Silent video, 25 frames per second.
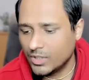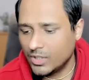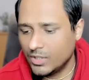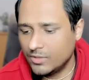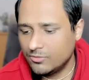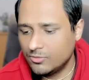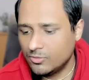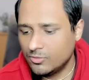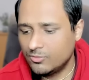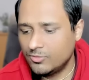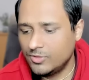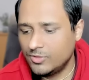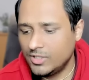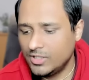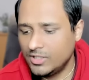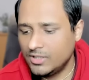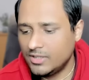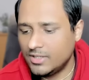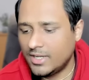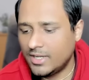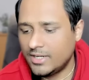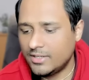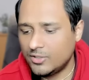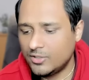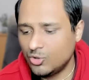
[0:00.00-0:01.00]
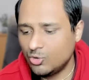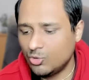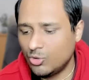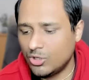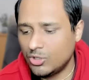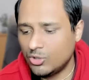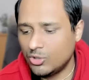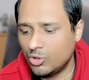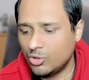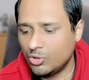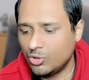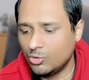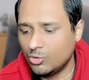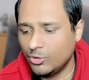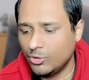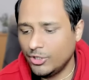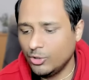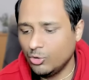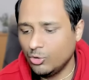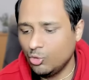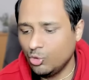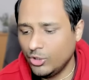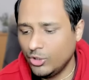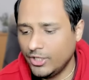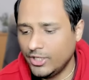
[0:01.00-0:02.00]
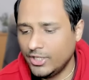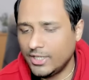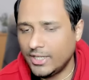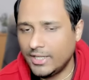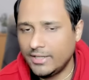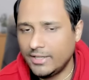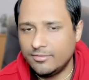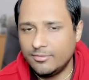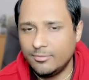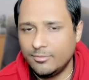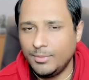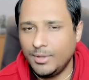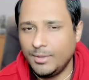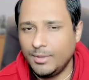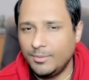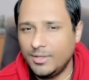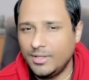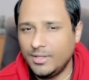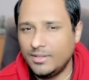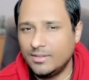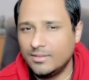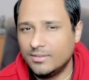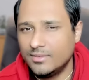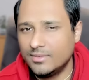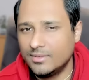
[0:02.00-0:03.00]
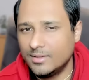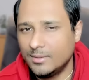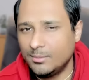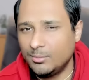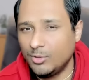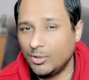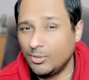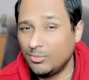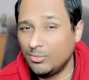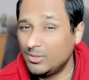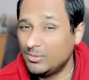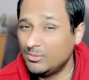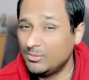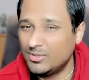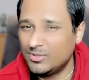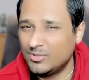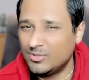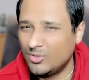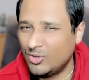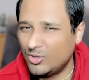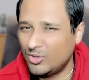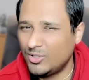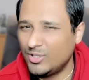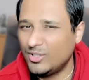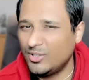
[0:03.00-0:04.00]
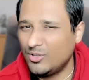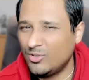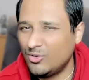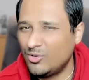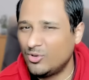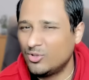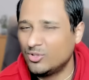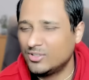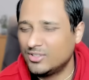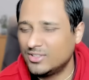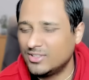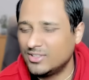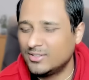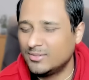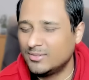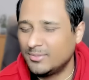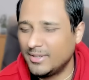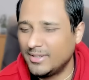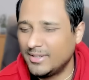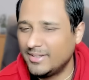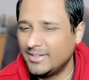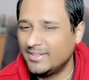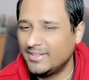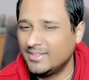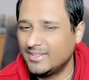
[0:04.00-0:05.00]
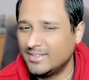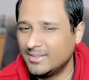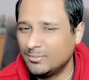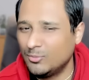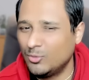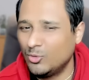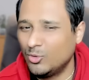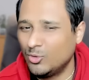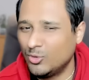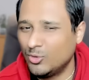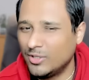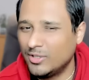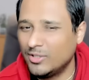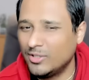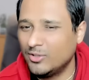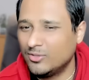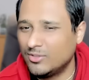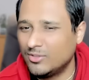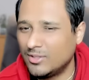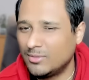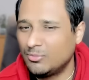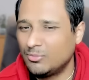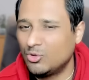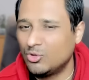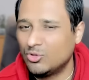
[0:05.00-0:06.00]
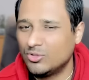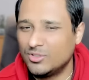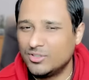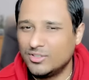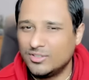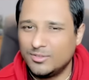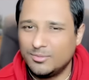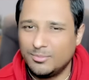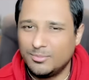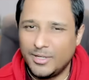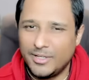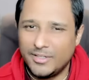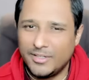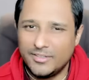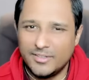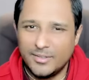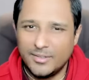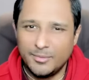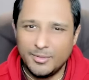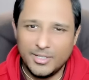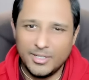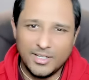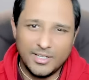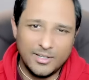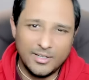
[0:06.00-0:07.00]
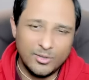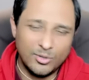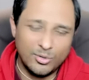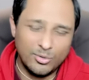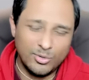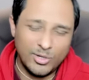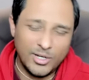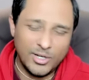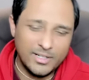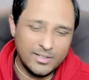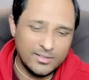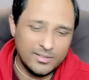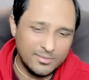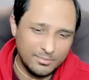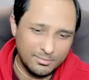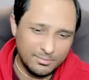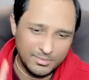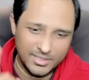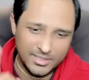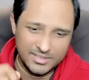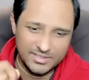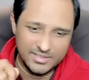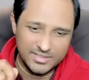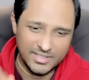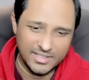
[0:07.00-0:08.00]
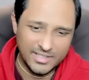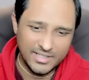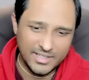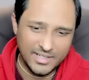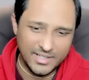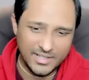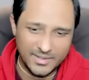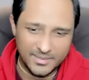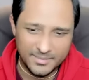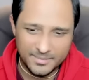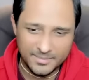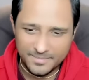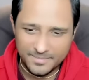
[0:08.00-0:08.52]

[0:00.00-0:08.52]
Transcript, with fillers: if you feel that you are not doing good in life, maybe the problem is not in your conscious mind, it's more in your subconscious mind, Gemini. All right, please take care.